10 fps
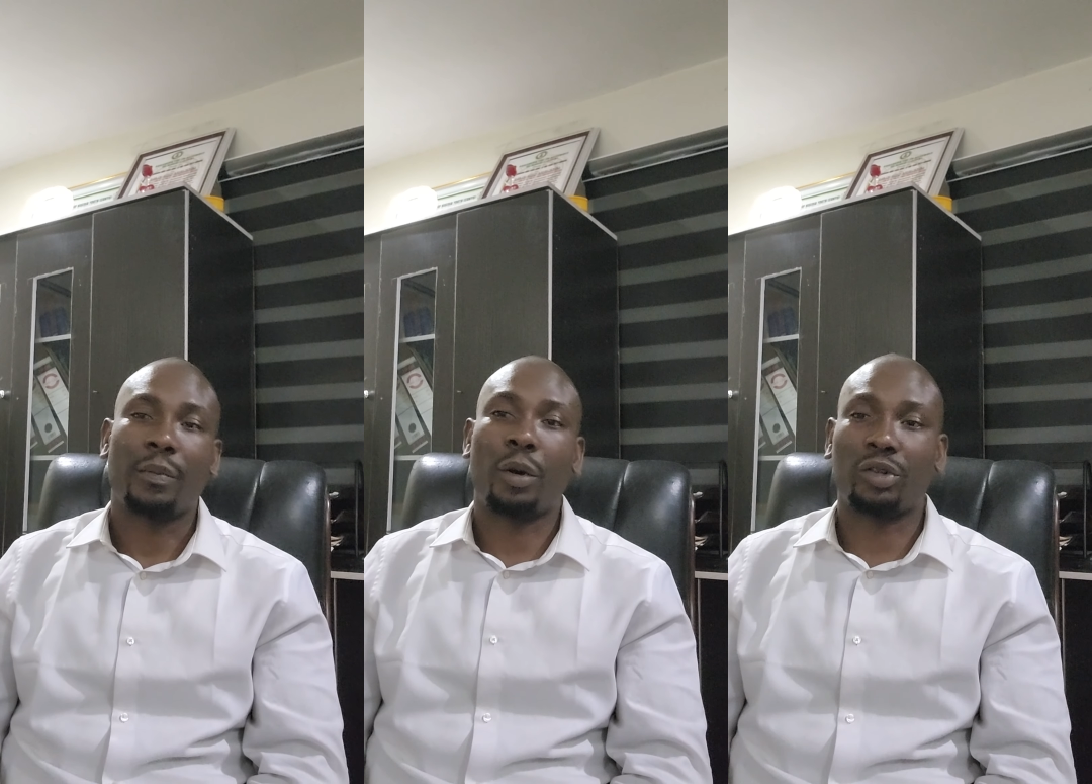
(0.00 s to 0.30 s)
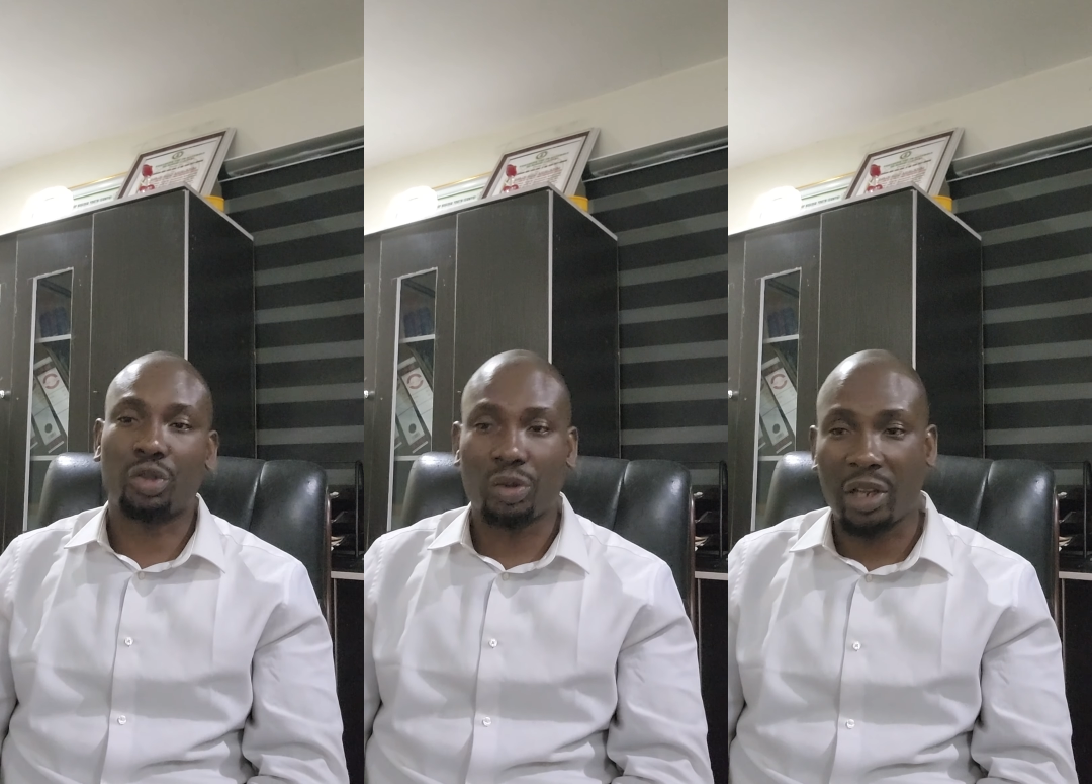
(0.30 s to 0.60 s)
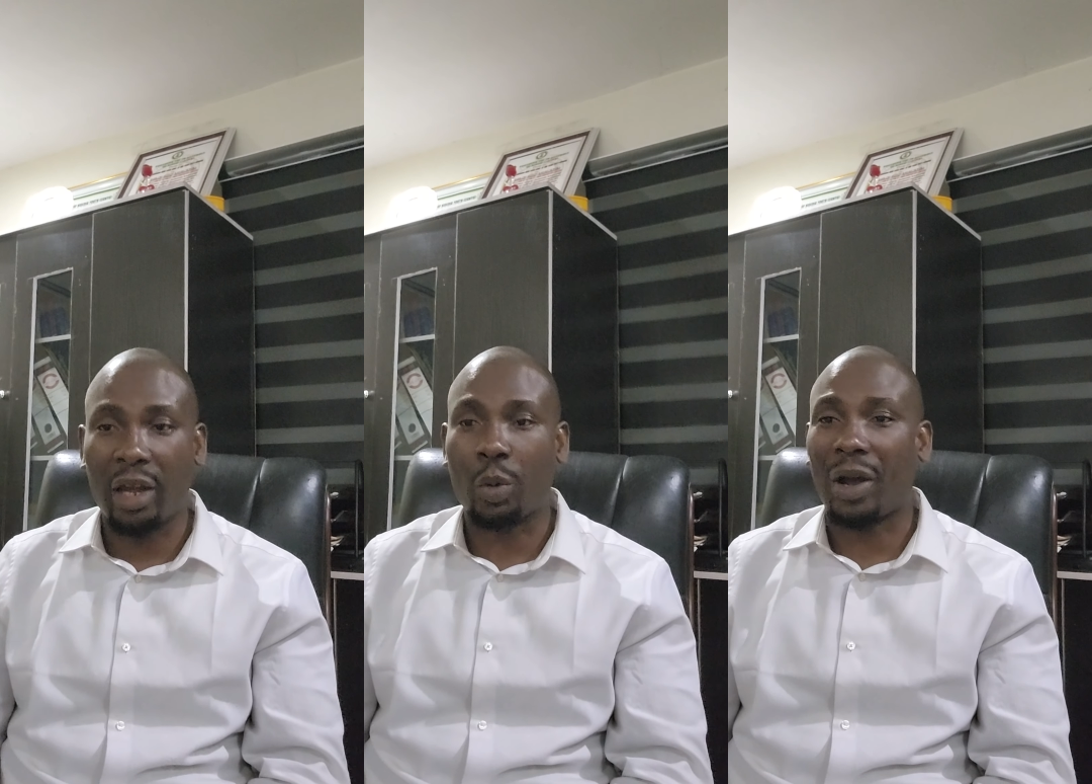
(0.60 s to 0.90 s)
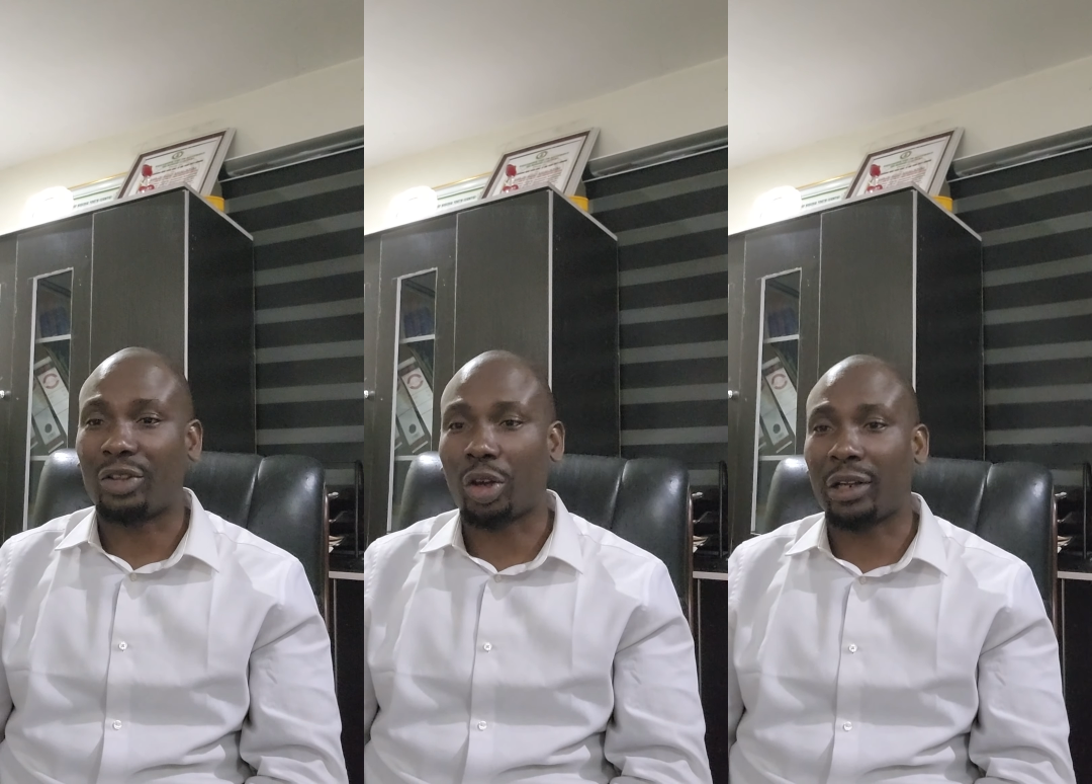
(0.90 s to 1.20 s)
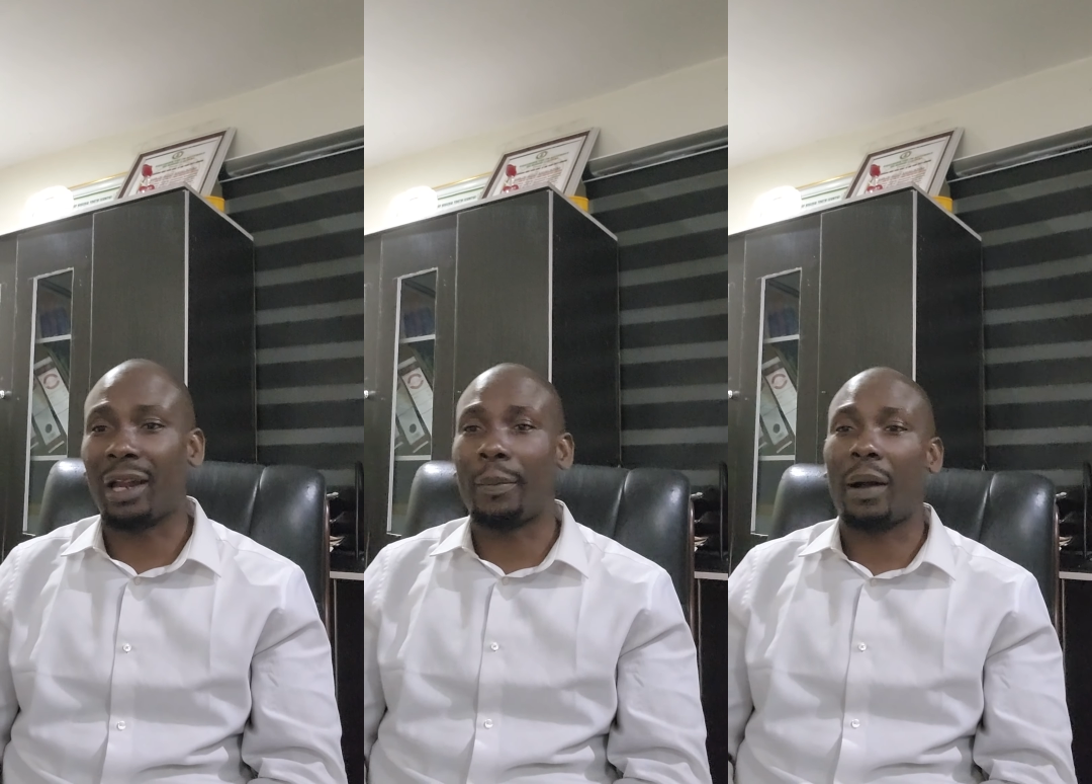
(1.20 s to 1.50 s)
But today we are
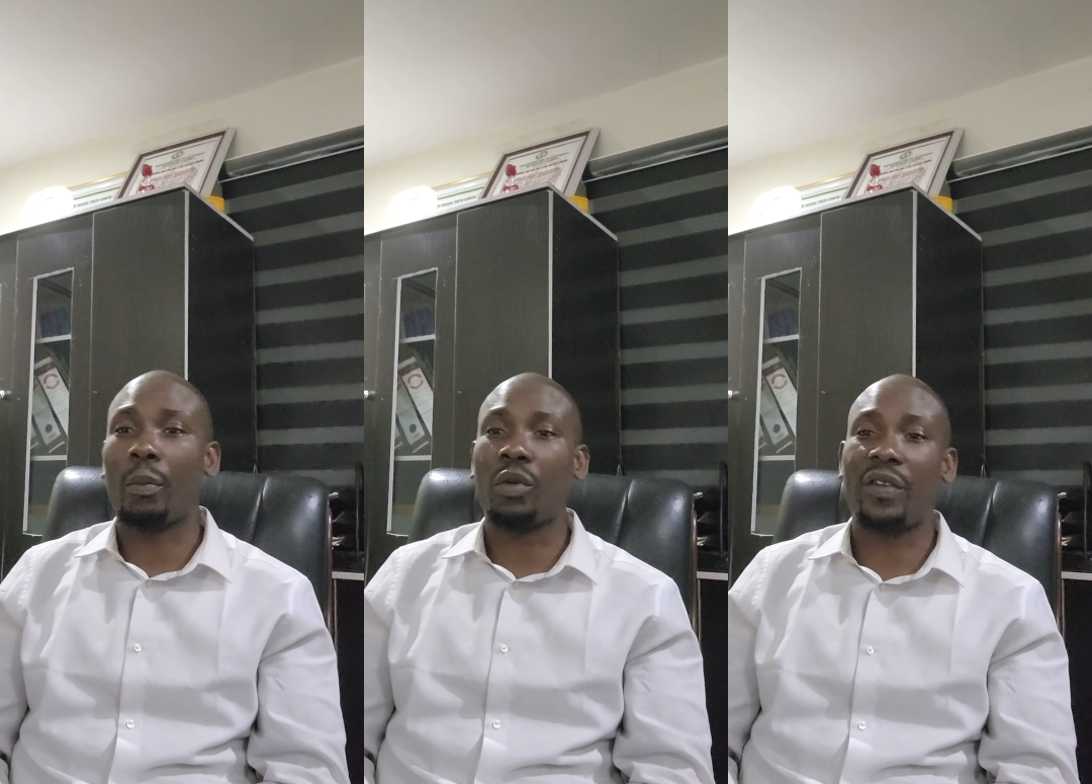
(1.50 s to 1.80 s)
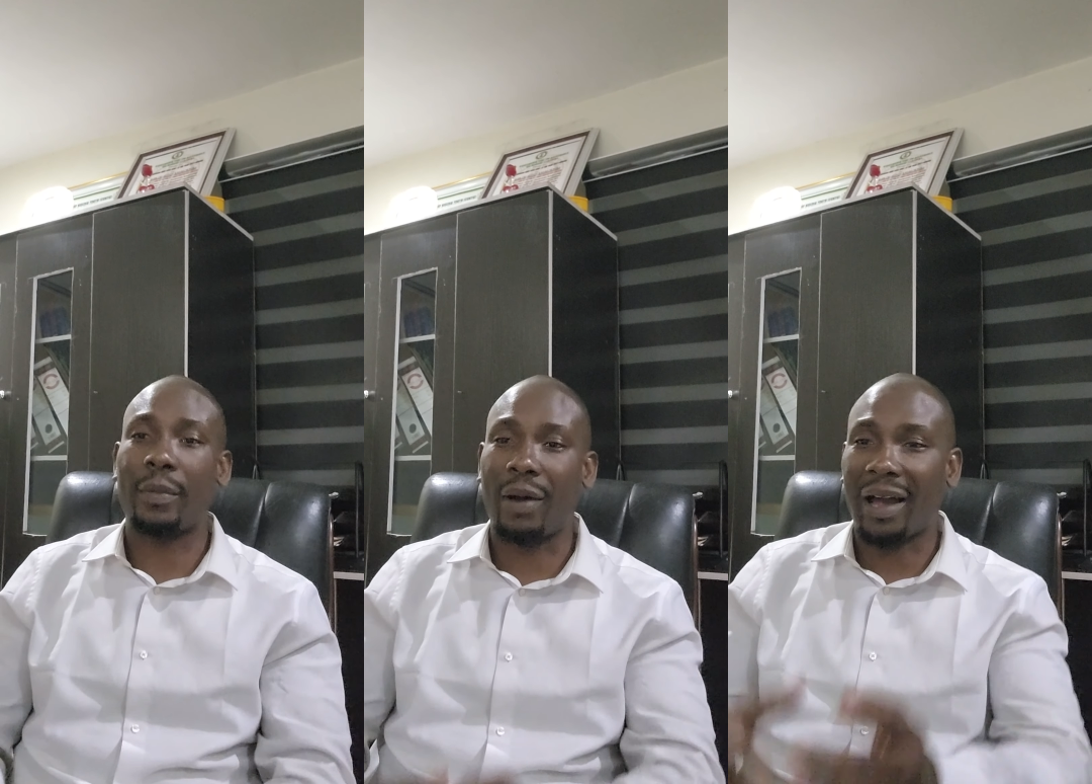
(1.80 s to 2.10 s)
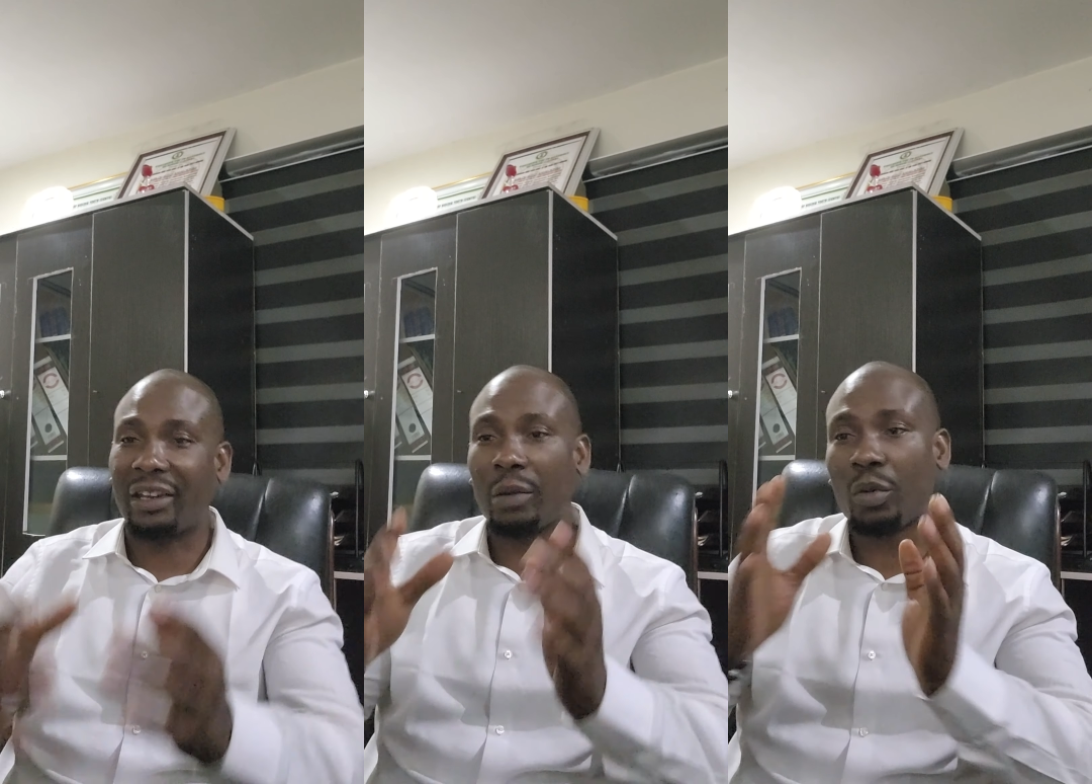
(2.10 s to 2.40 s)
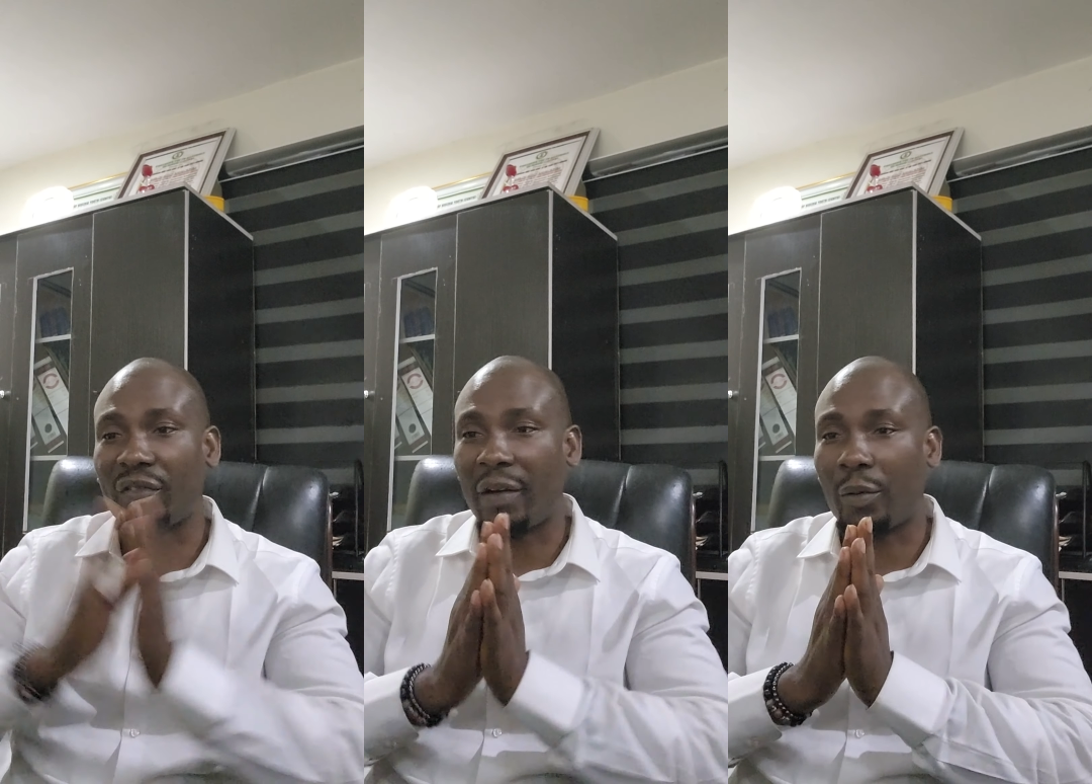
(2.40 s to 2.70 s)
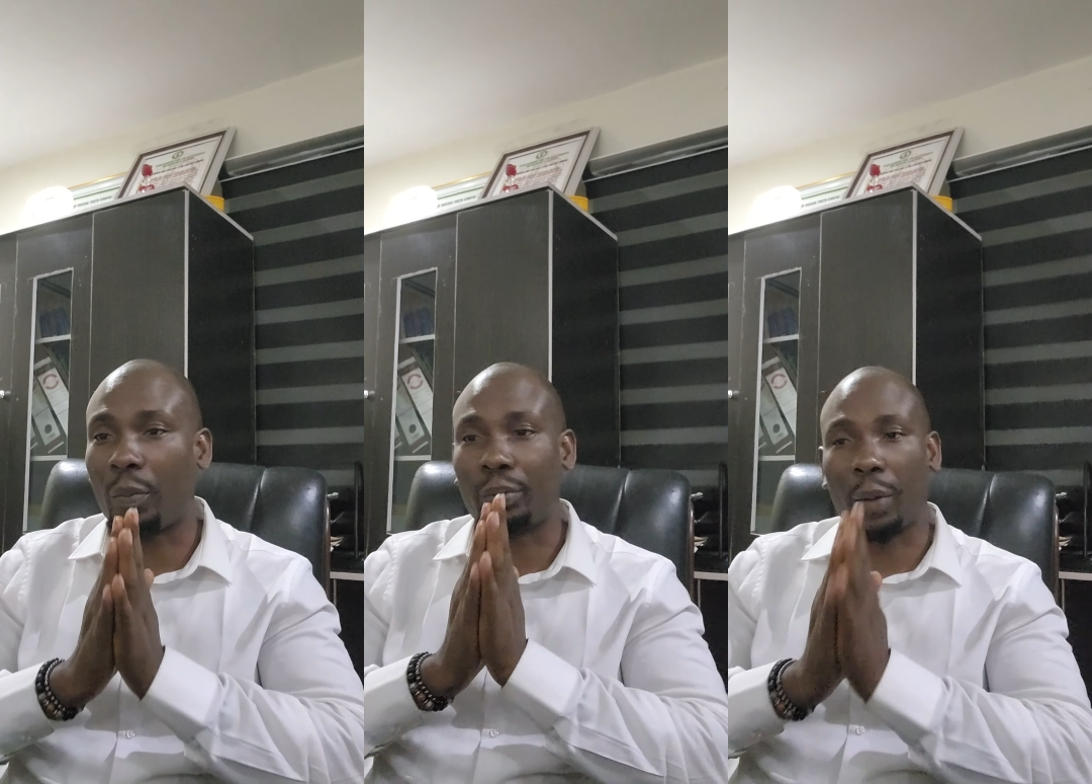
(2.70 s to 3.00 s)
talking about movable and
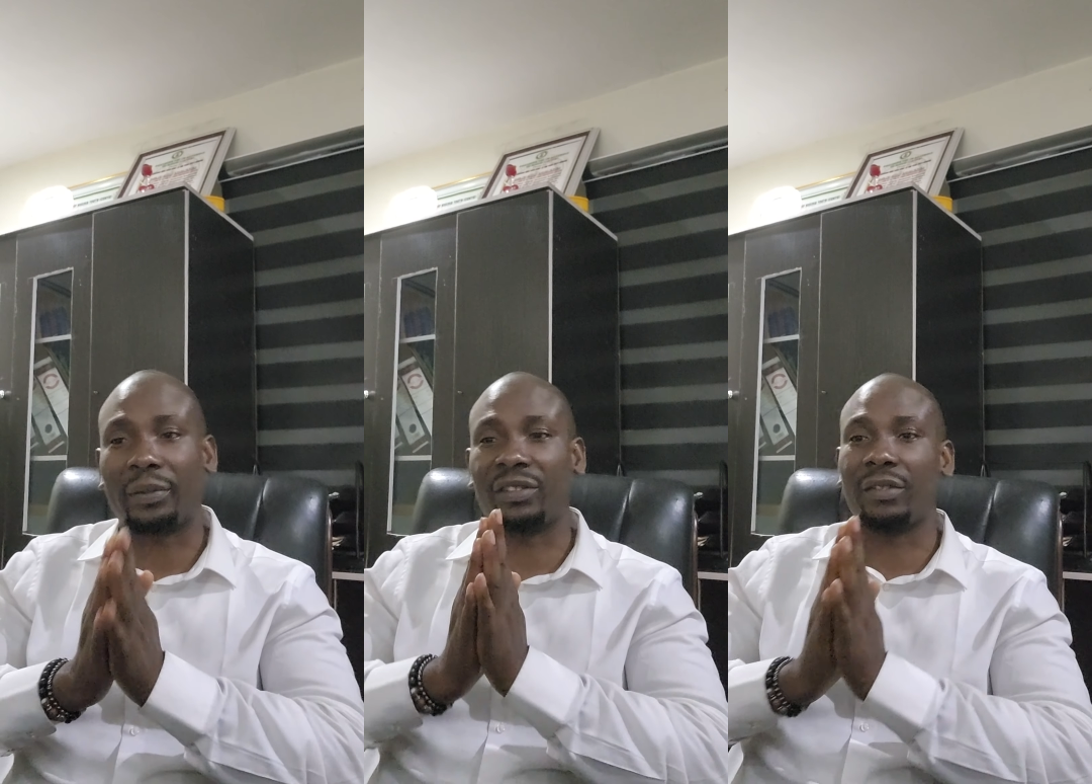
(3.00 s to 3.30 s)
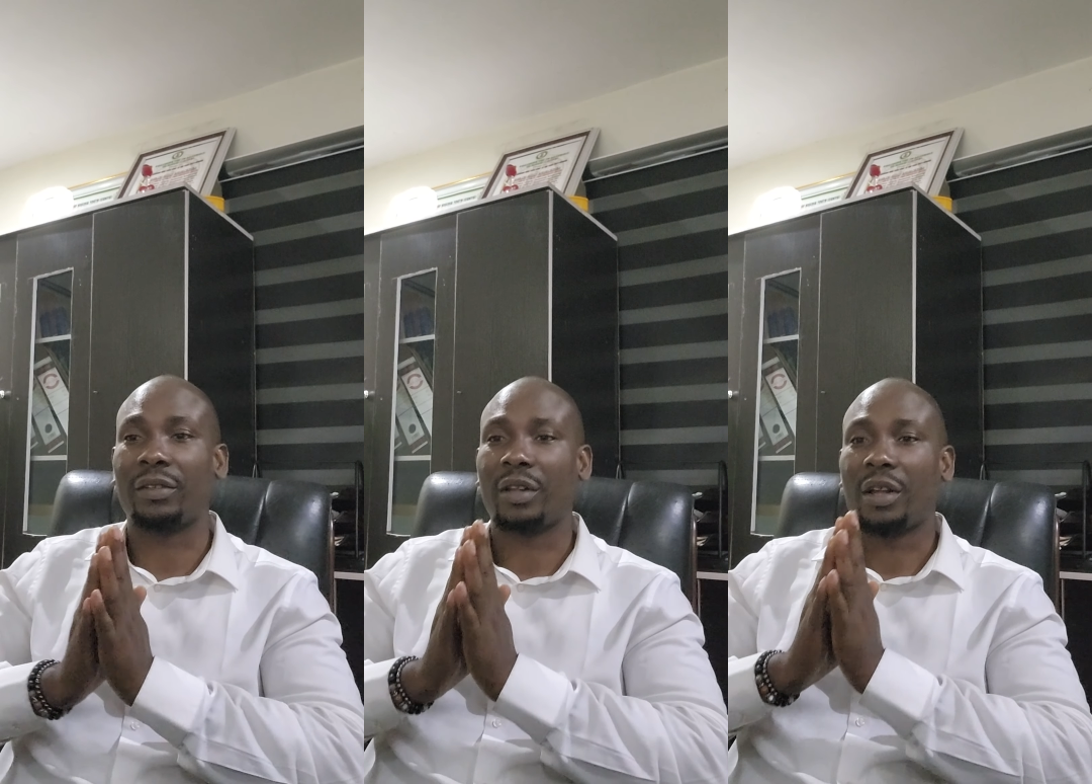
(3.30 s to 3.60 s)
immovable property.